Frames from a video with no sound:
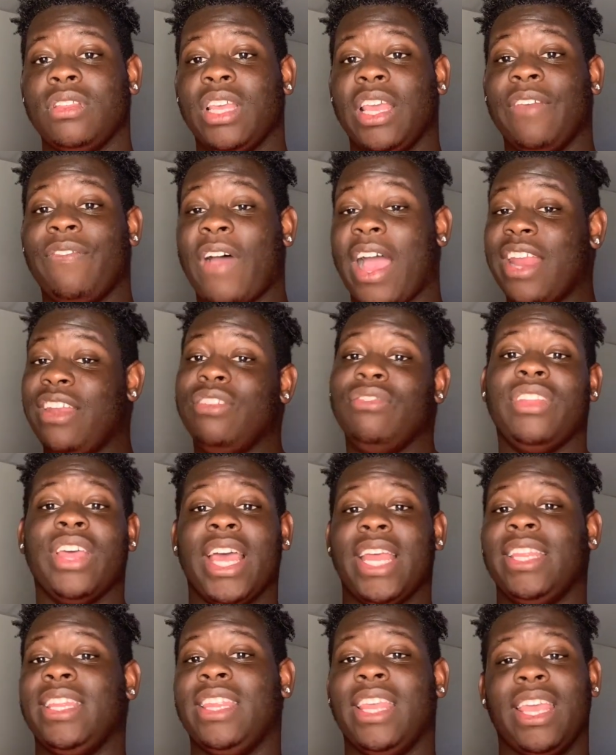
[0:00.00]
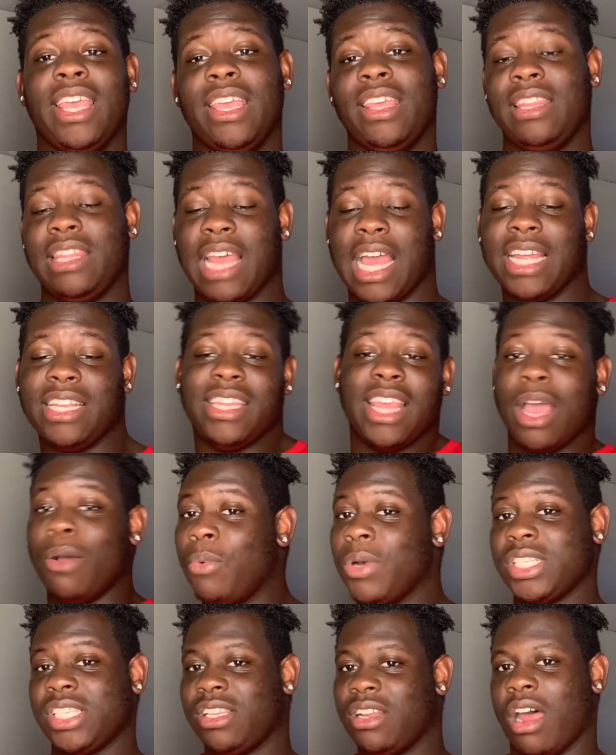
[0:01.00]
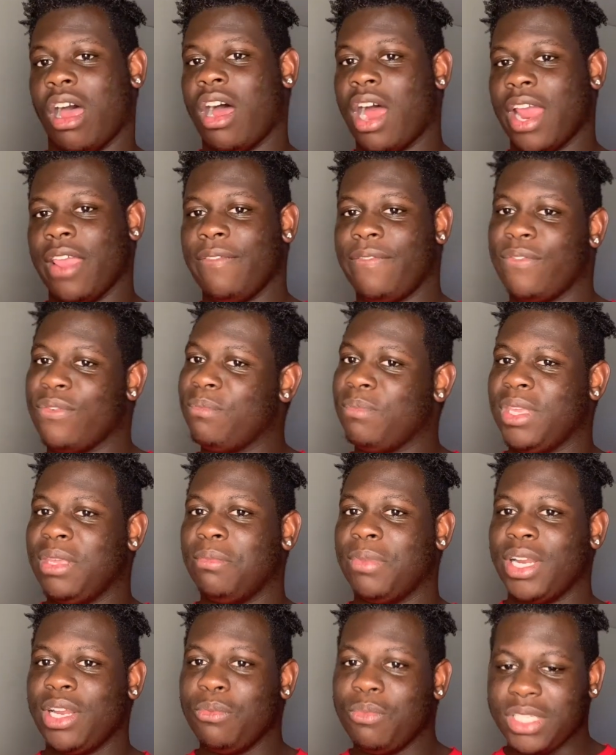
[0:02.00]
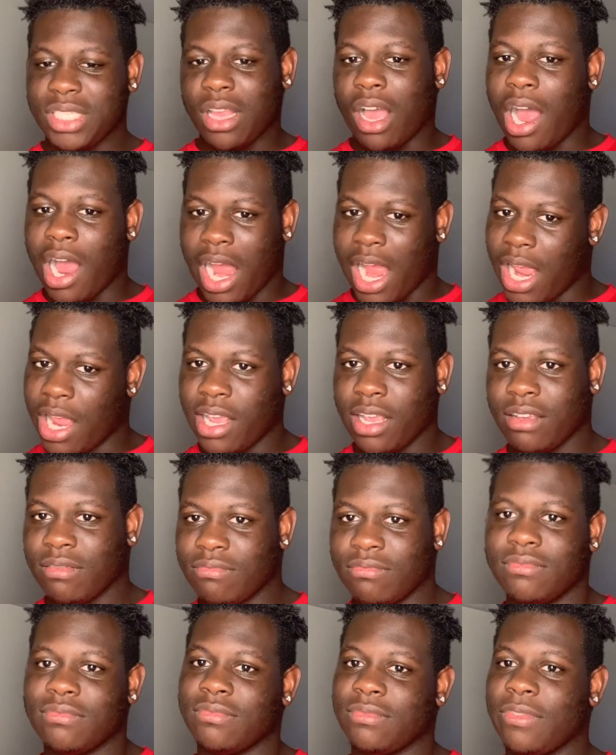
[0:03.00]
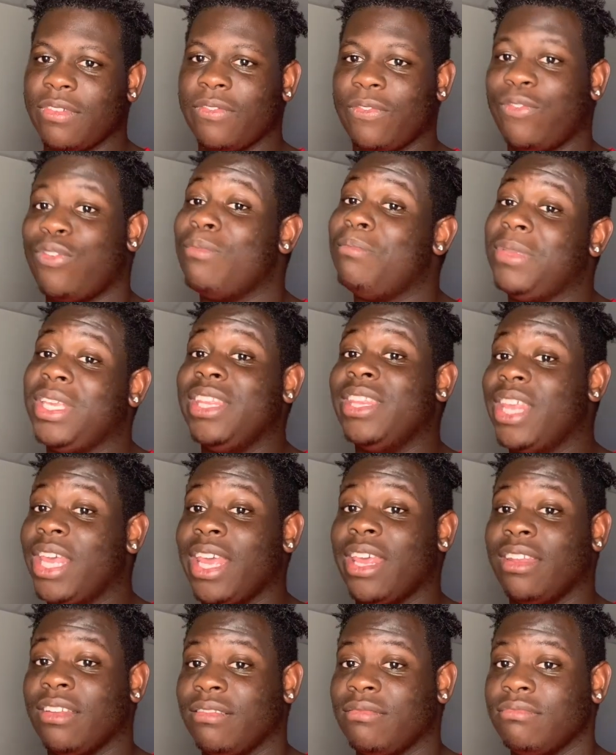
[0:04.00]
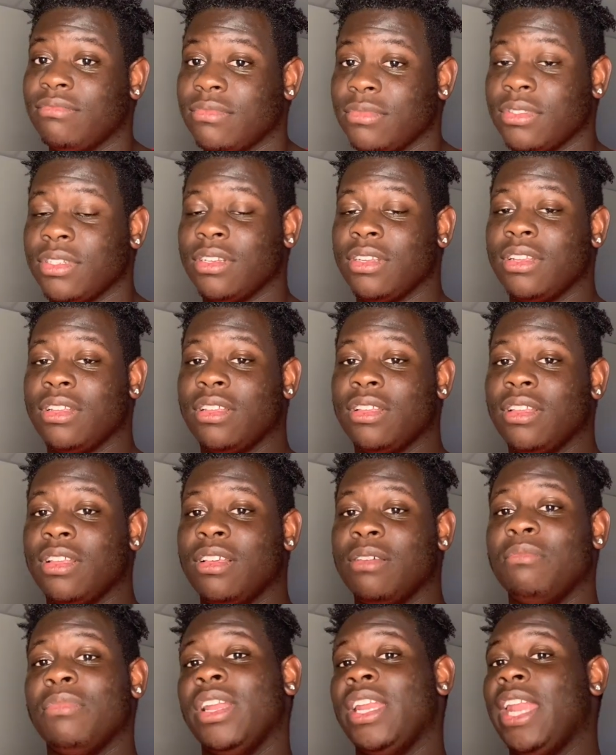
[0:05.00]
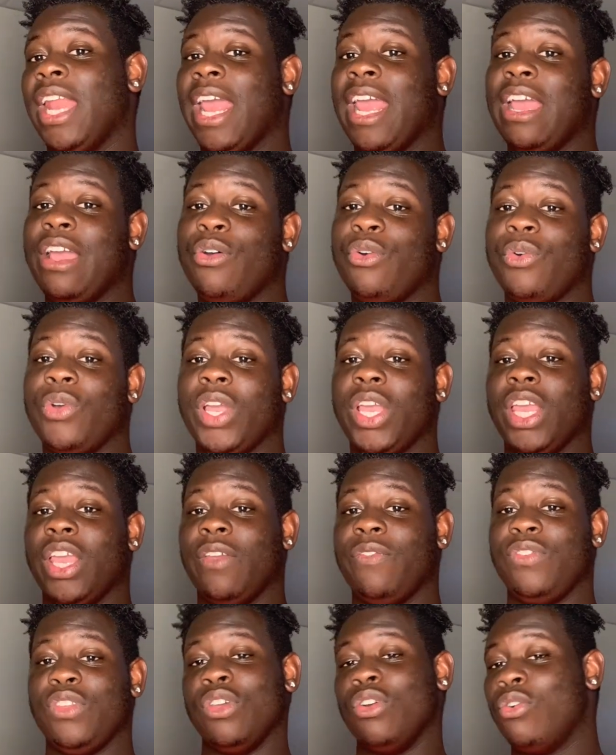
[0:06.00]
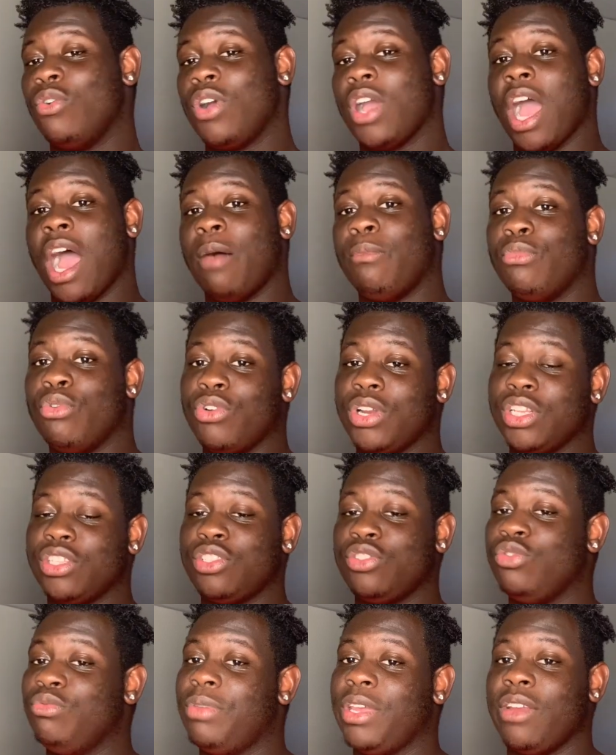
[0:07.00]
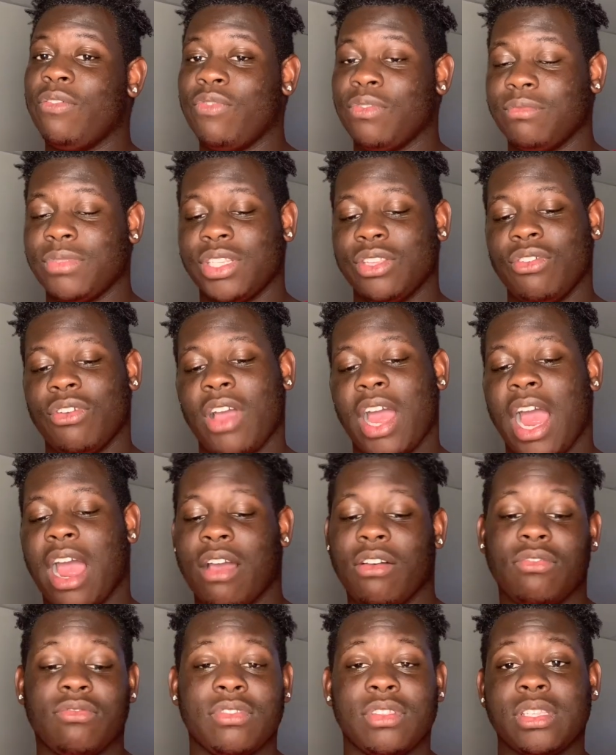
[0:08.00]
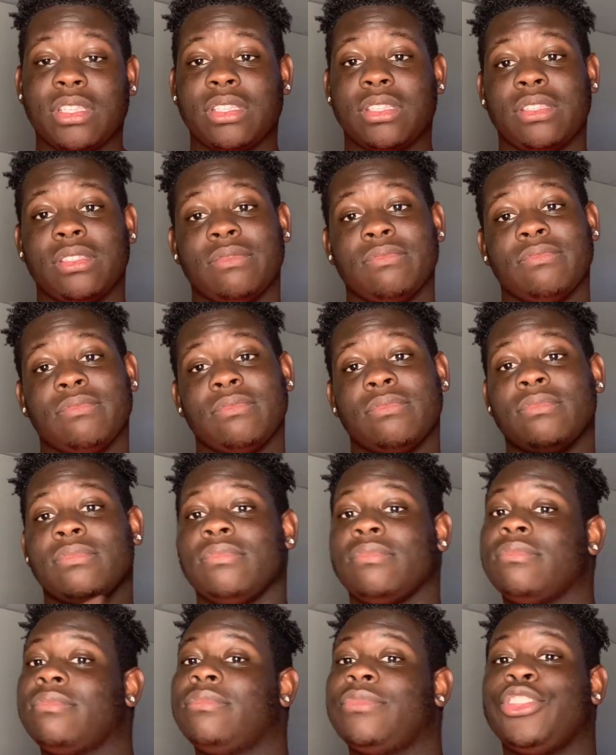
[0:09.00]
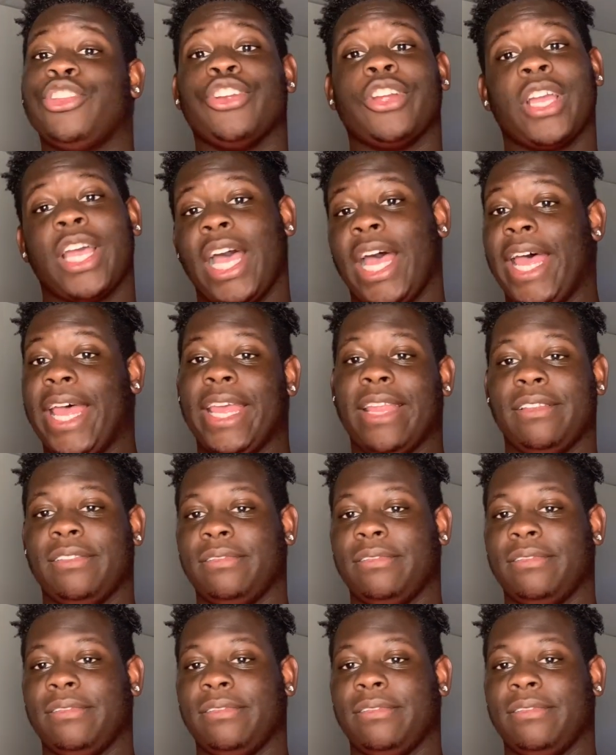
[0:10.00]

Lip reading: If I knew that then, like that wasn't for me, but it was for me then. But now, if you don't got more than 2 bedrooms in your house, you're cut.